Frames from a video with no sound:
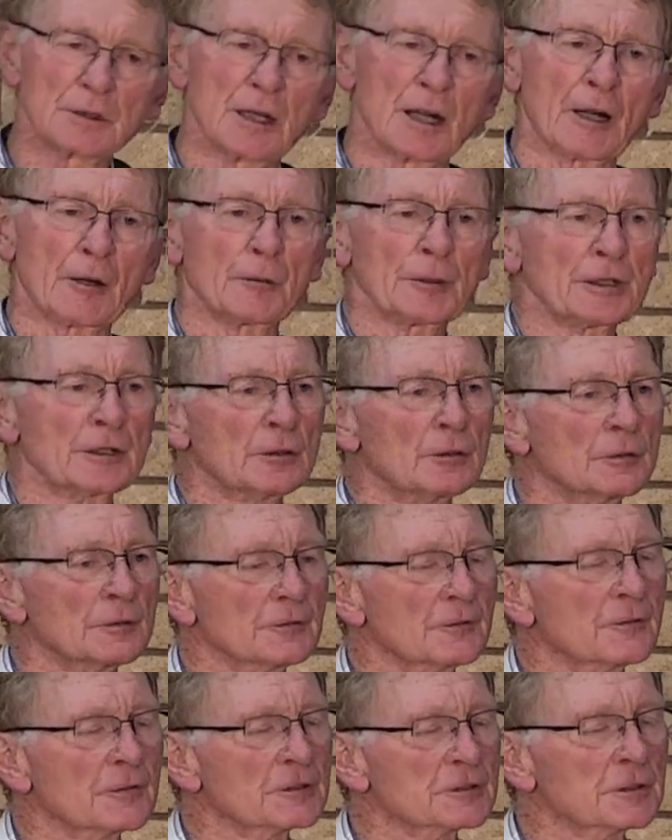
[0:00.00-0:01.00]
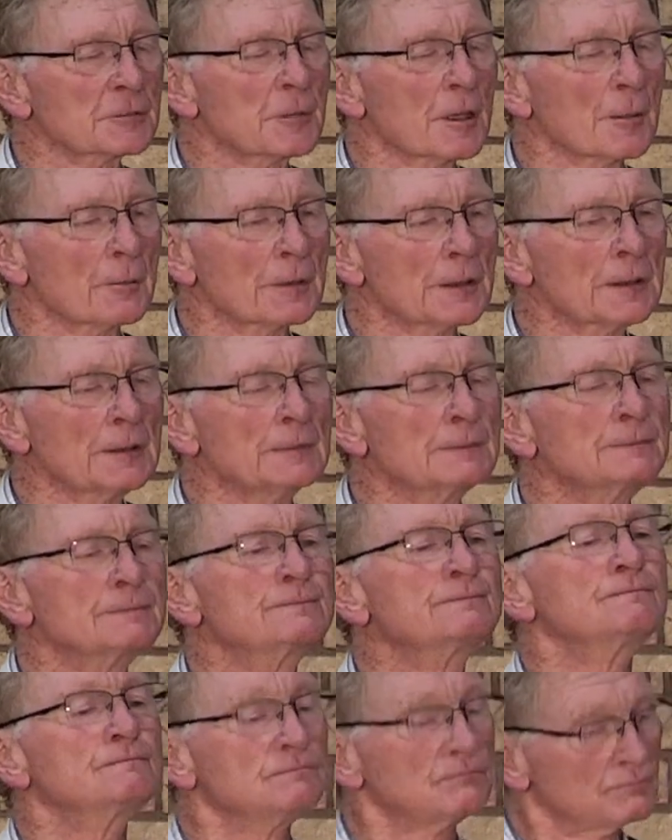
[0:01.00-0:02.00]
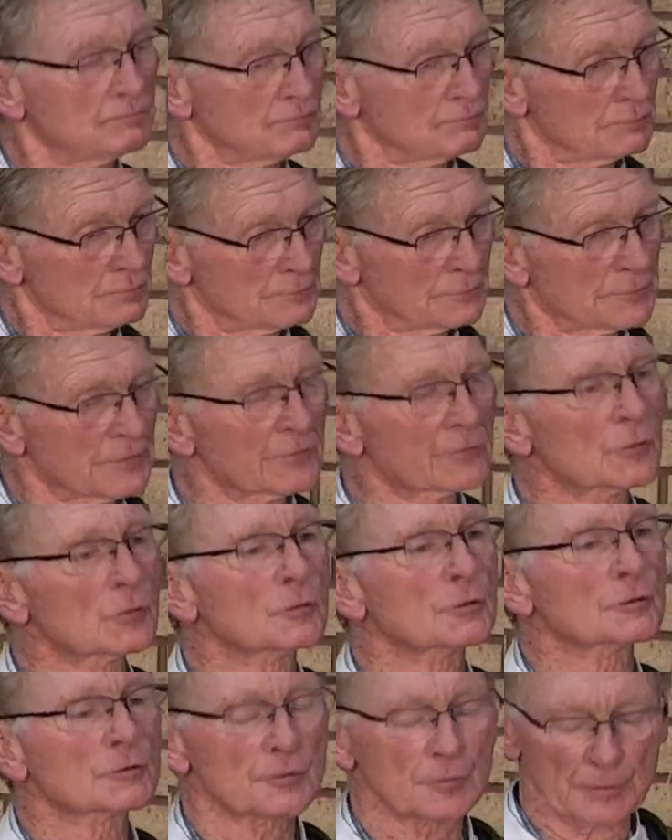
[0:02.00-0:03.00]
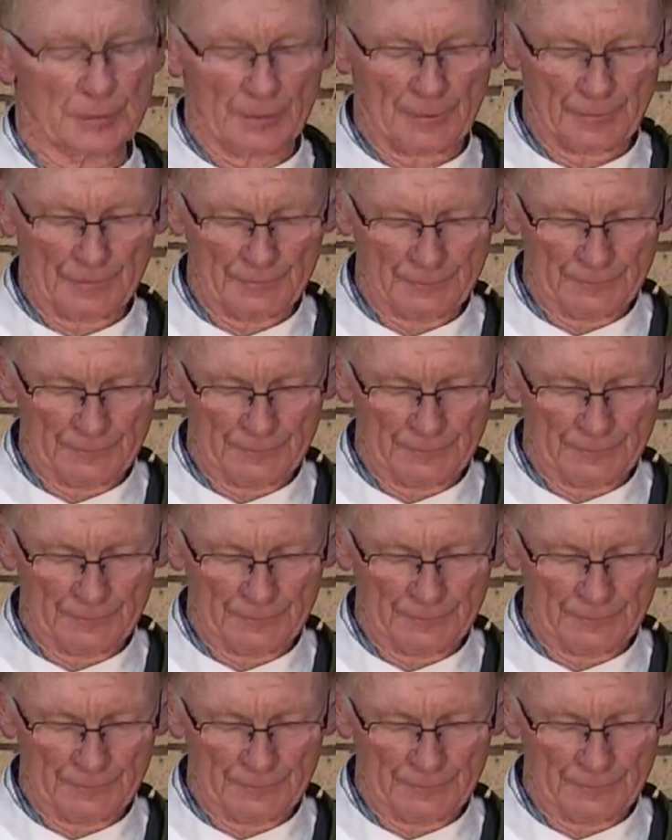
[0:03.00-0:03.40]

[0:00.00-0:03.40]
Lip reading: Are we going fishing, puppy? Of course we are.